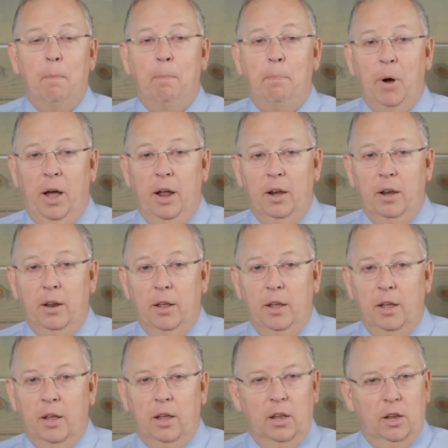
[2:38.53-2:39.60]
But
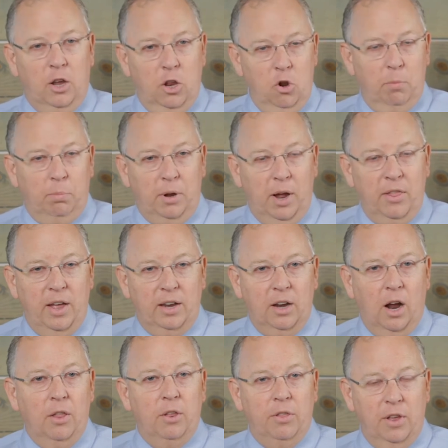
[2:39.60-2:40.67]
can you apply that to
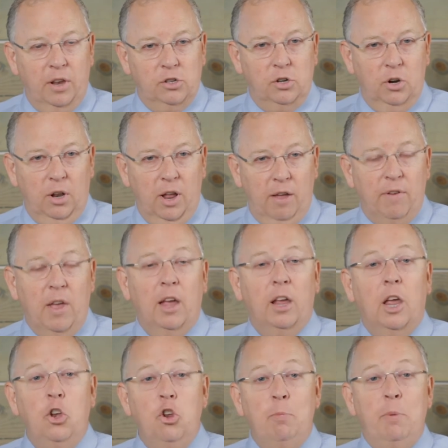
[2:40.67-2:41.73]
other things in your life?
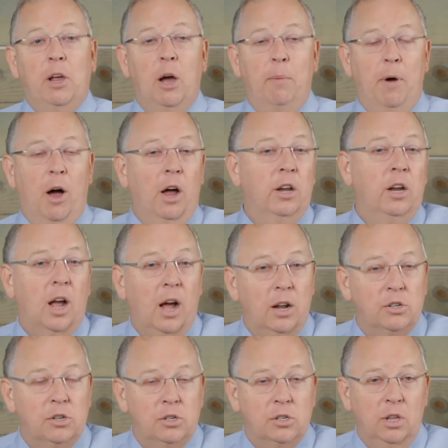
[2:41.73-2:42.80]
Can you become
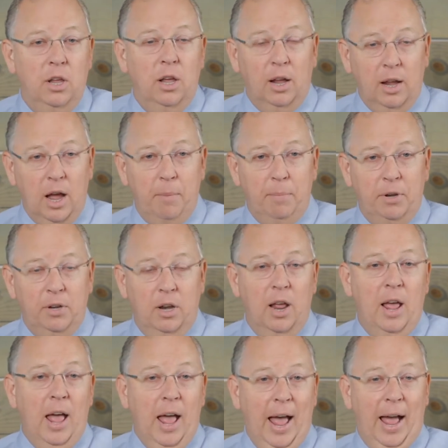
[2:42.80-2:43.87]
unconsciously competent
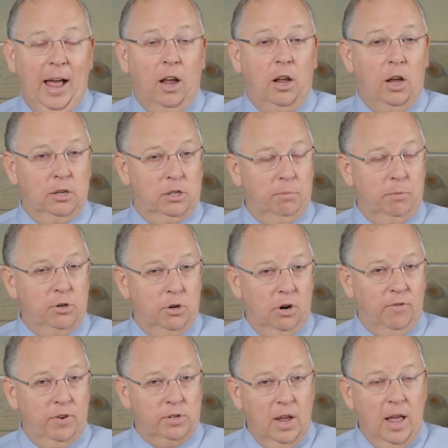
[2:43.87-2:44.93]
at customer
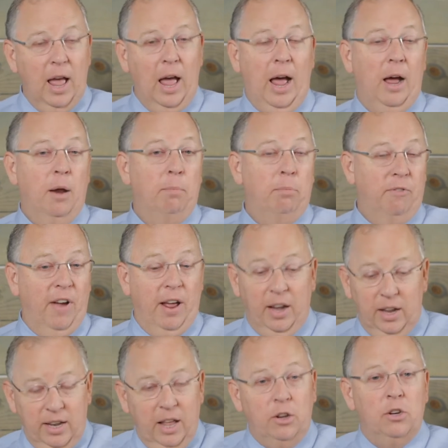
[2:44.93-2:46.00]
service, at
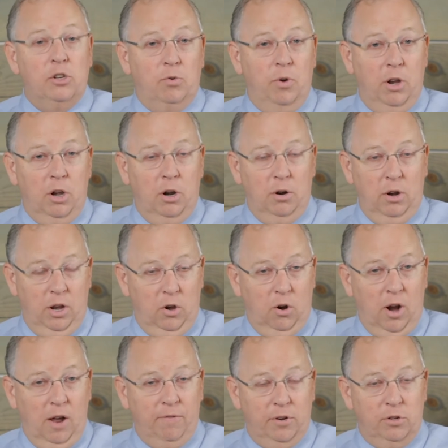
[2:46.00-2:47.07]
providing dentistry in your, in your
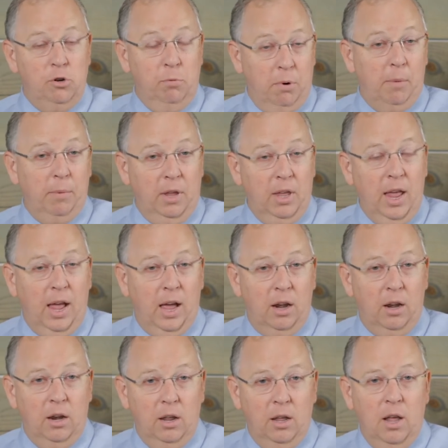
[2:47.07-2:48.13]
office? You probably can.
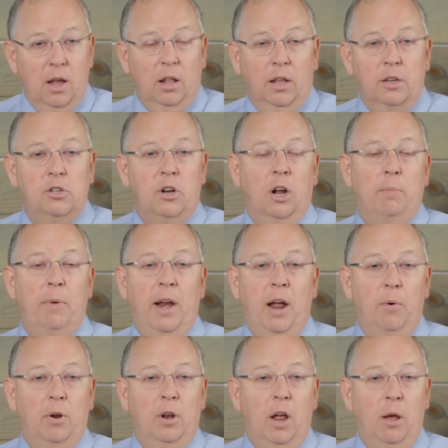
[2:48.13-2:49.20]
Let's talk about how
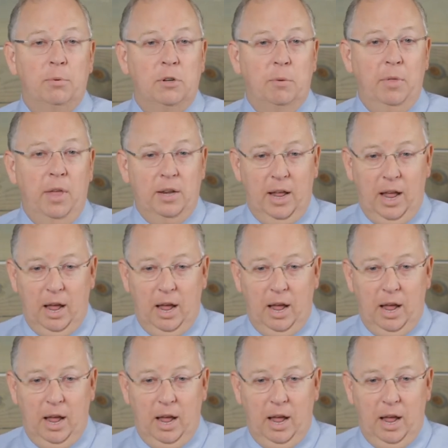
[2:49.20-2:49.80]
we're going to help some of that to